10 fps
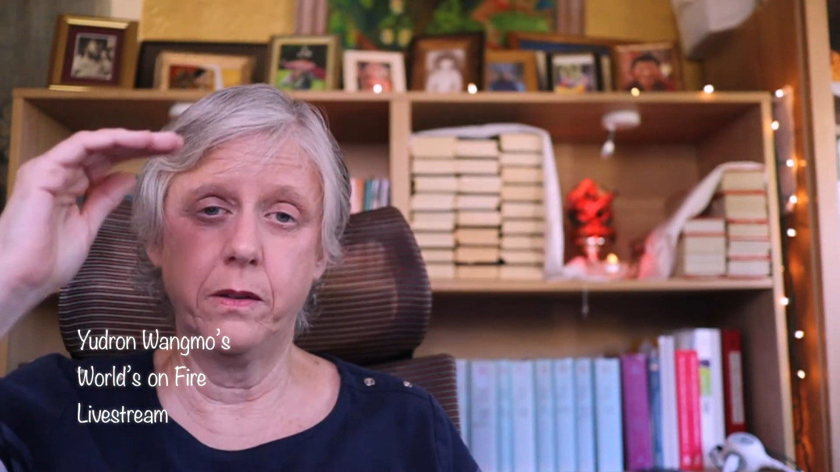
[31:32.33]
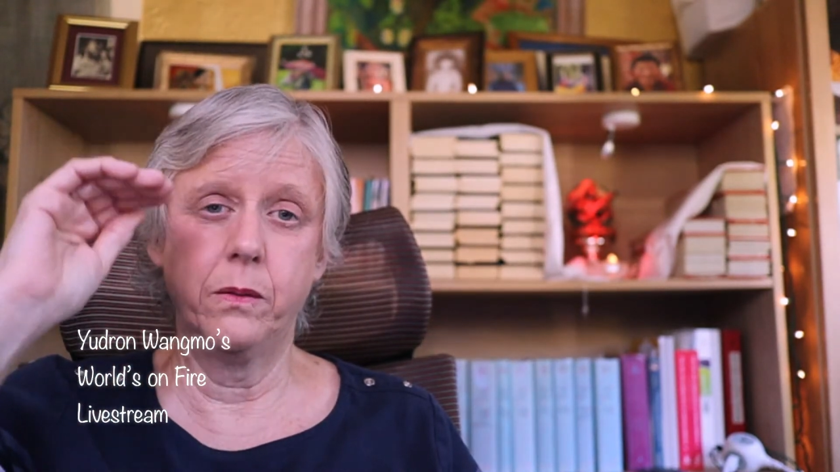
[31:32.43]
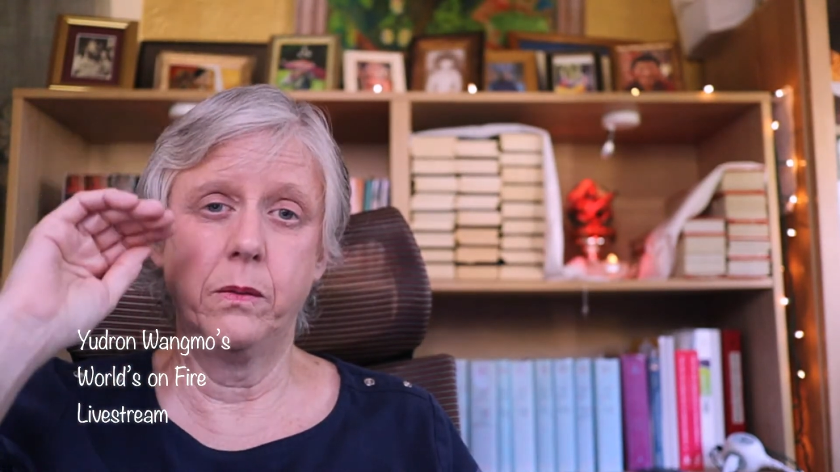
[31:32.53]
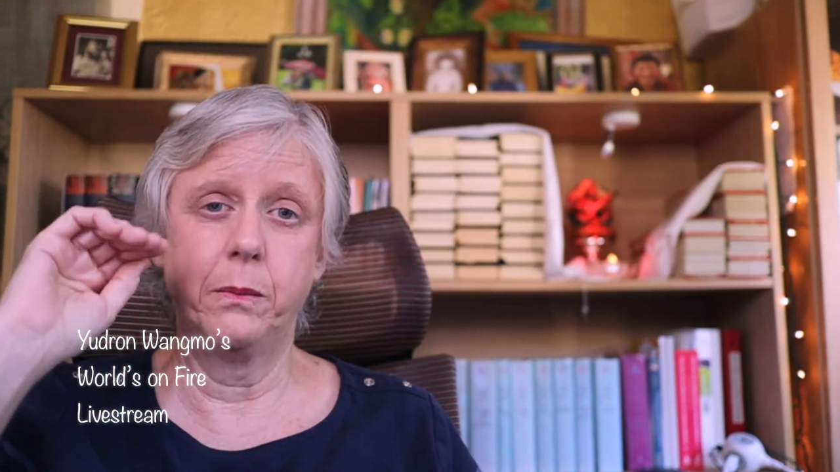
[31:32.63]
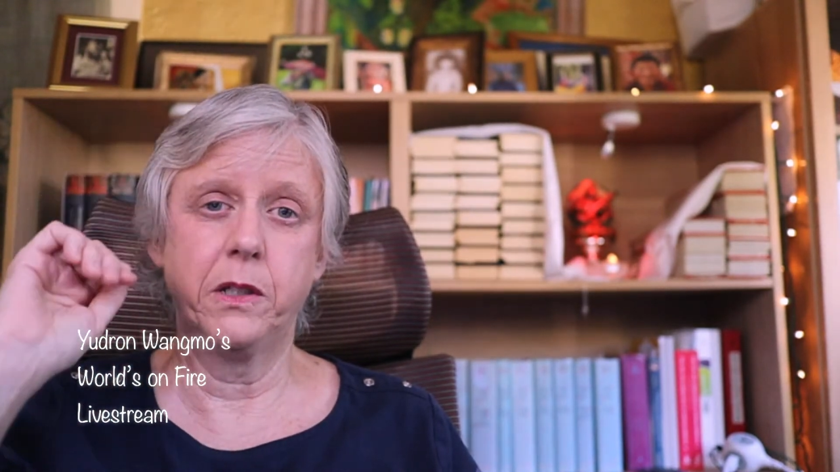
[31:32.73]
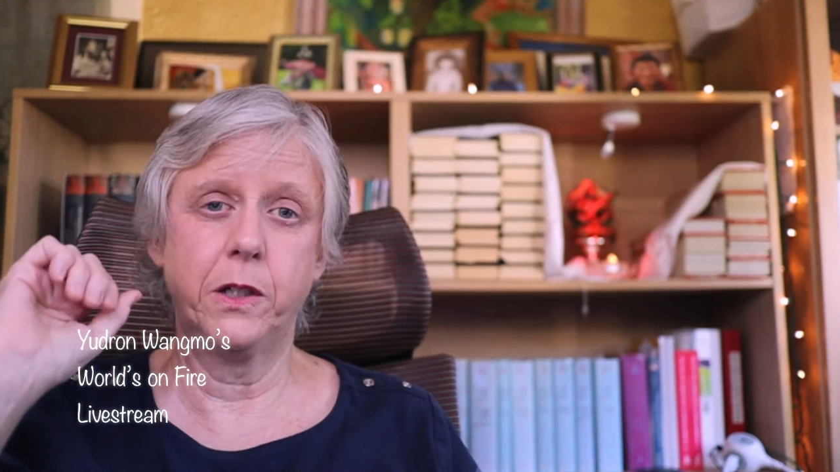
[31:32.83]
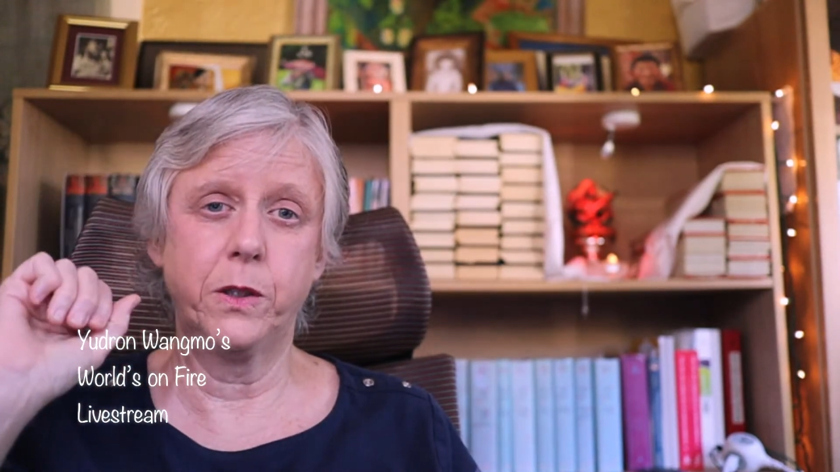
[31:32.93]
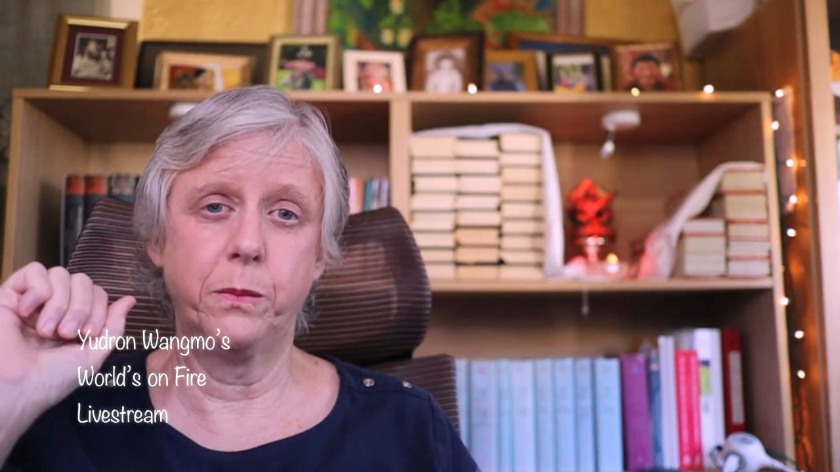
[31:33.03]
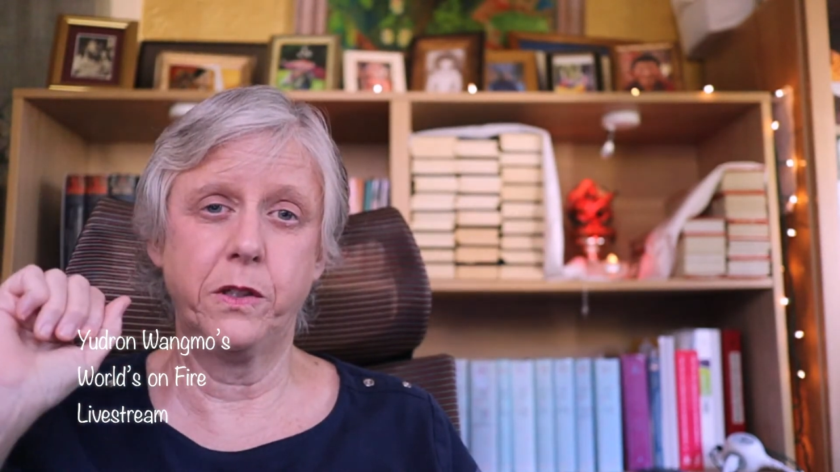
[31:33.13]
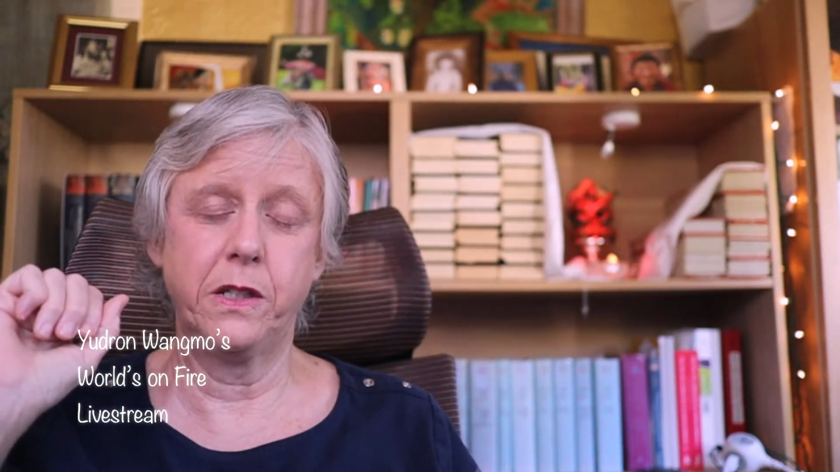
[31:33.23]

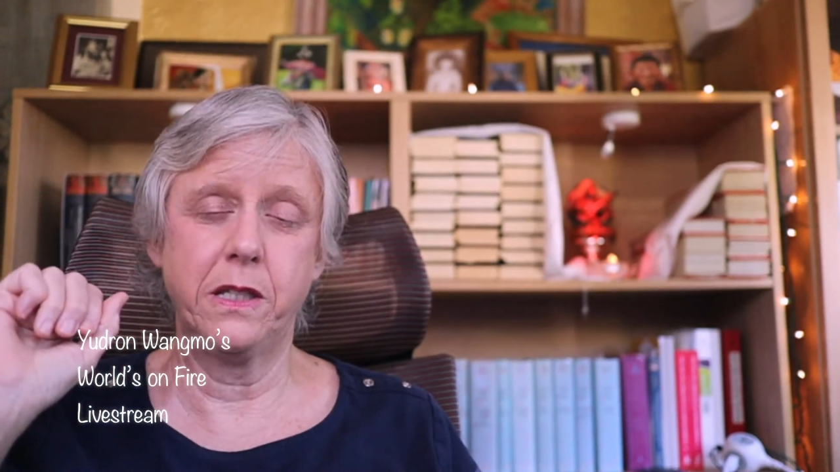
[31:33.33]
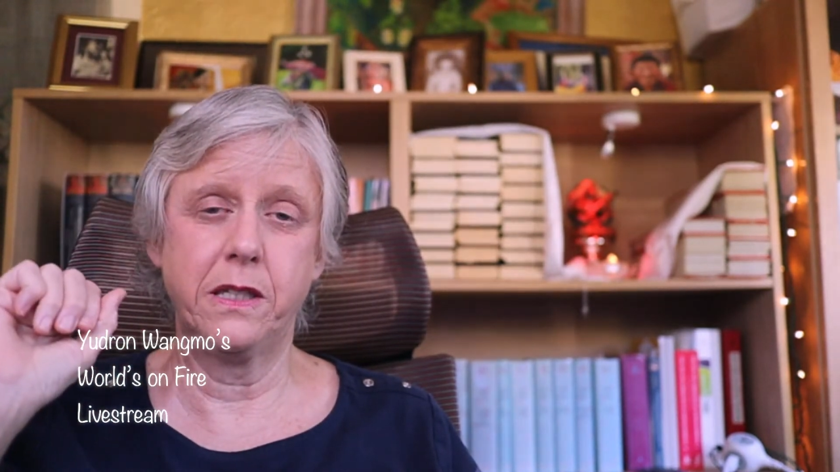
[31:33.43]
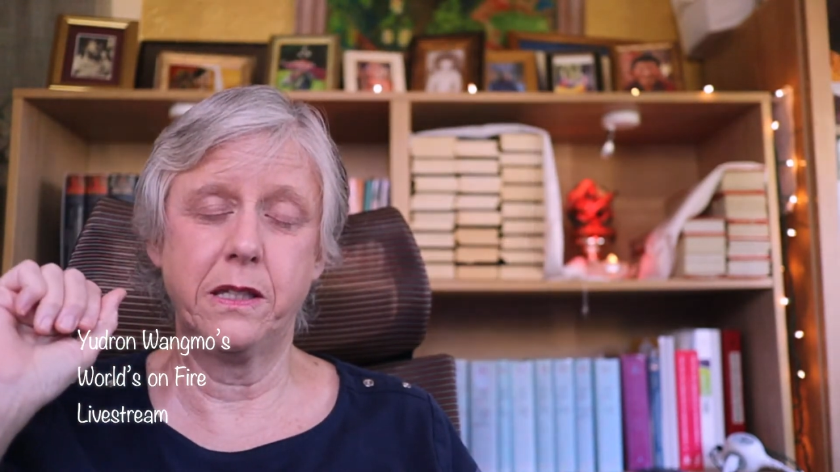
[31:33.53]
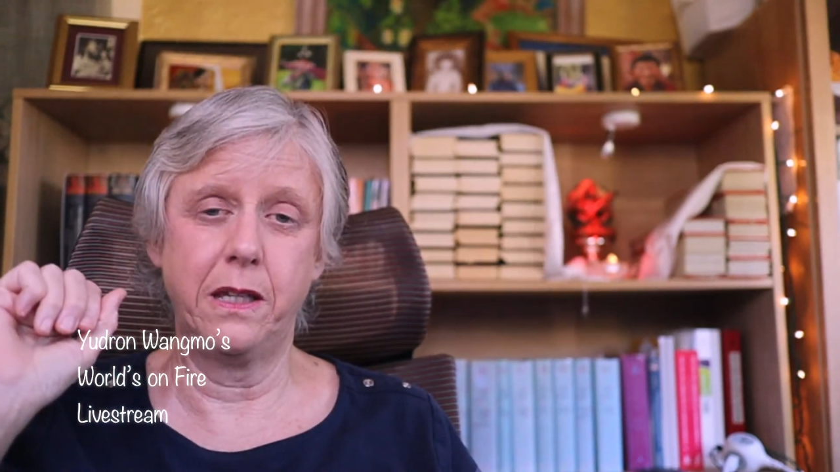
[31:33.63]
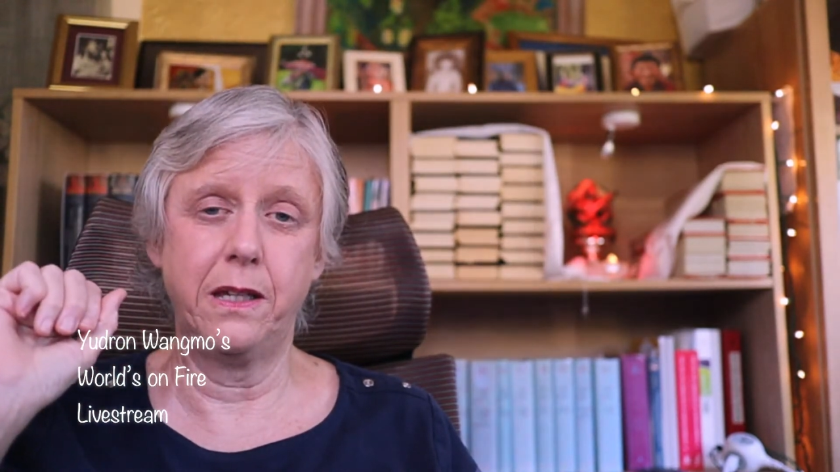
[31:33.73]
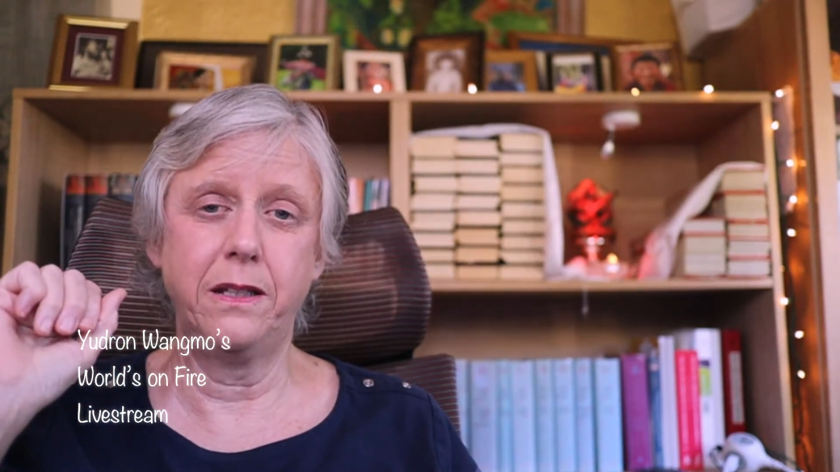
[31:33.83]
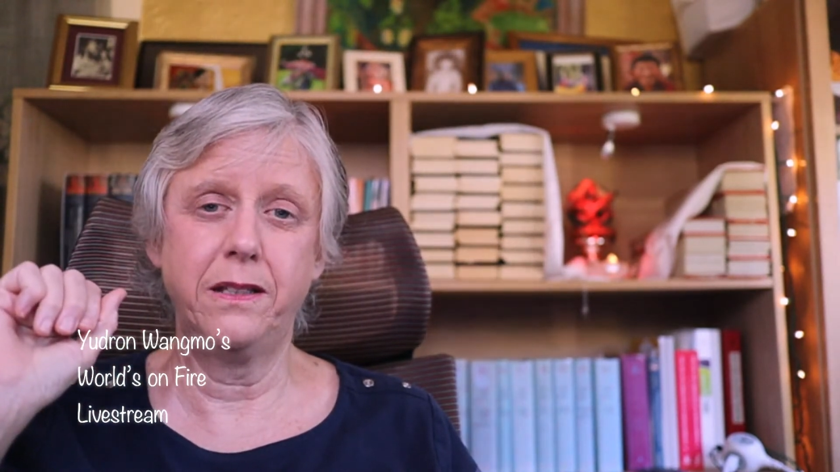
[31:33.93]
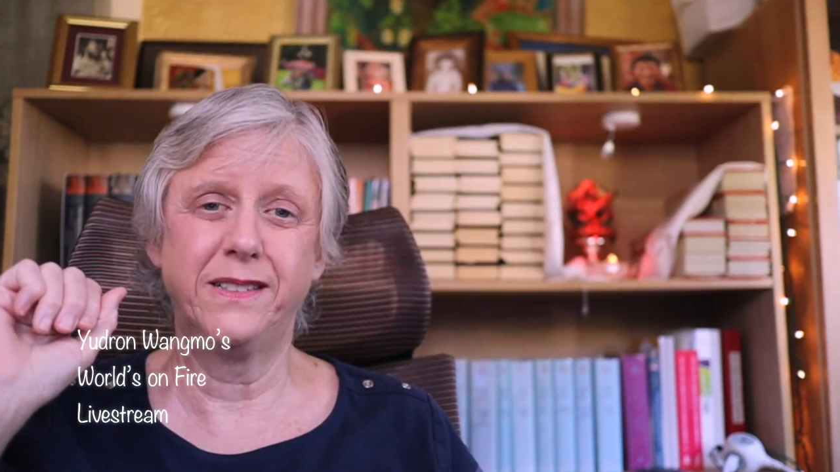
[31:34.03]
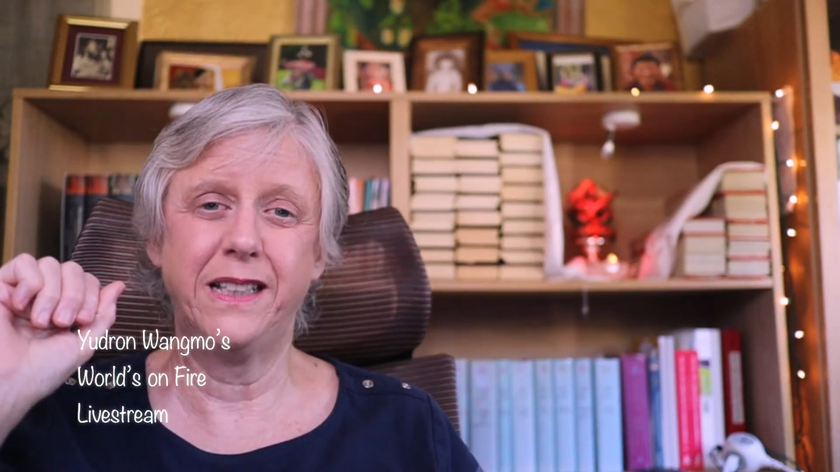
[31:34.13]
Tarchen Rinpoche said,